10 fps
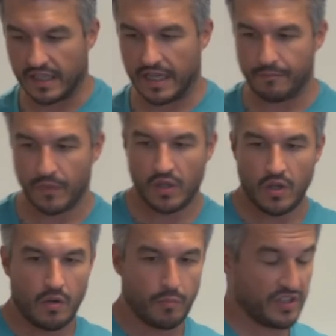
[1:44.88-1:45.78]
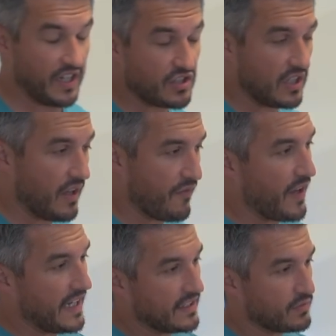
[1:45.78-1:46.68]
Okay. Um, but essentially, a
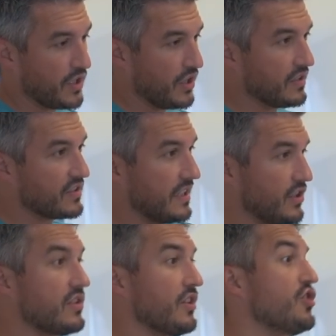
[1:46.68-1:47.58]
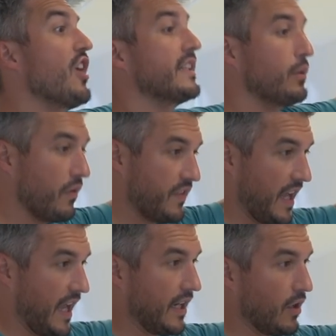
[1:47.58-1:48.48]
fade is when you can see the, the shadow of the
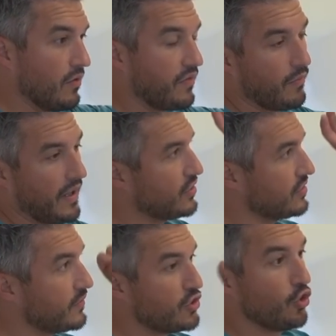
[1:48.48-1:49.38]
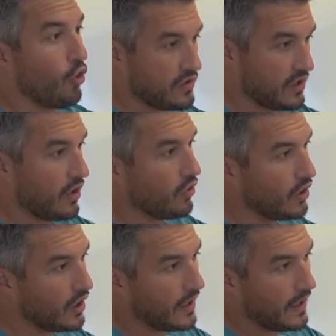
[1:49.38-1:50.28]
hair going from like sort of short to long.
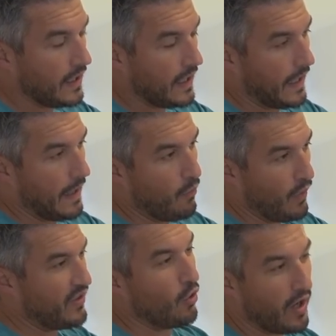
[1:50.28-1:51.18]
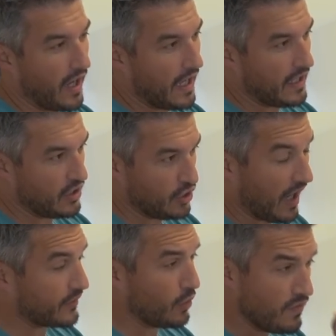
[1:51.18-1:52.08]
Um, with your hair, you'd
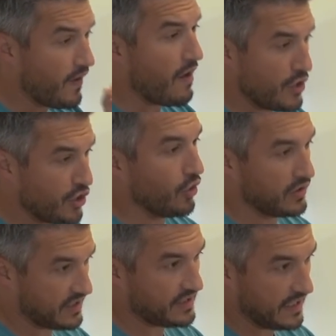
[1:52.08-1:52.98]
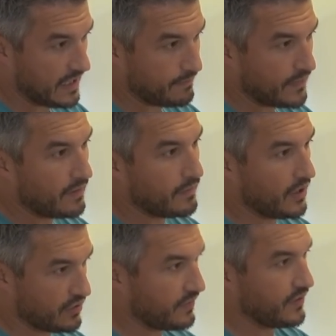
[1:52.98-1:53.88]
have to go very short to see that okay.
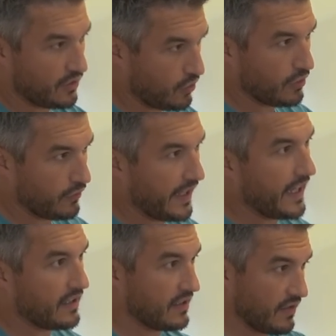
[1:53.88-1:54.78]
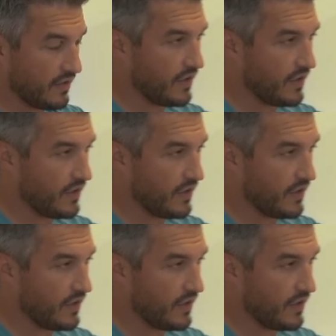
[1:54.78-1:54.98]
because of your colour of your hair. Because yeah.